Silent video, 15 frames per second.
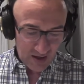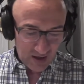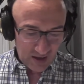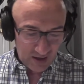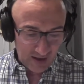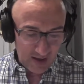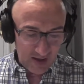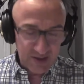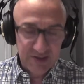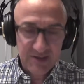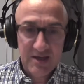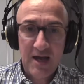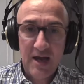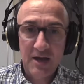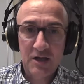Leeds
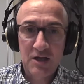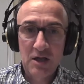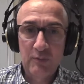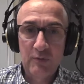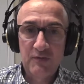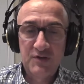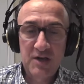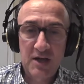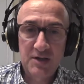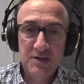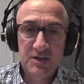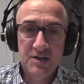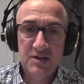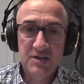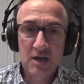had a couple of
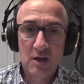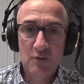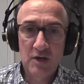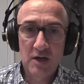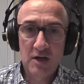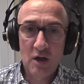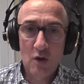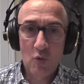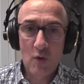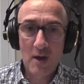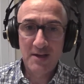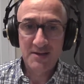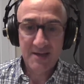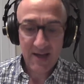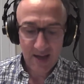chances, so did
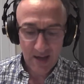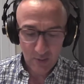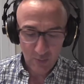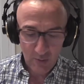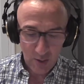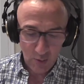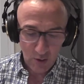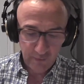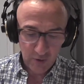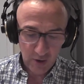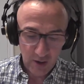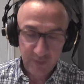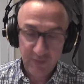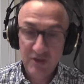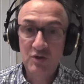West Ham. However,
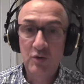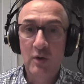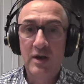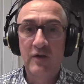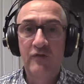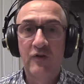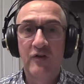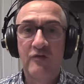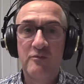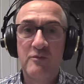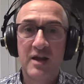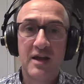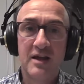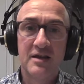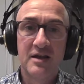in the 25th
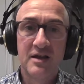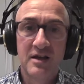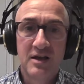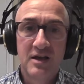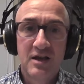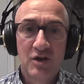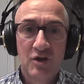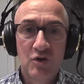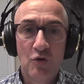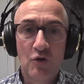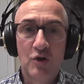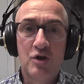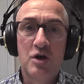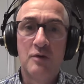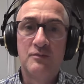minute, corner
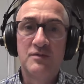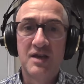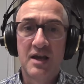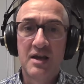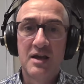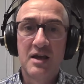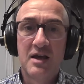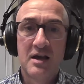comes in,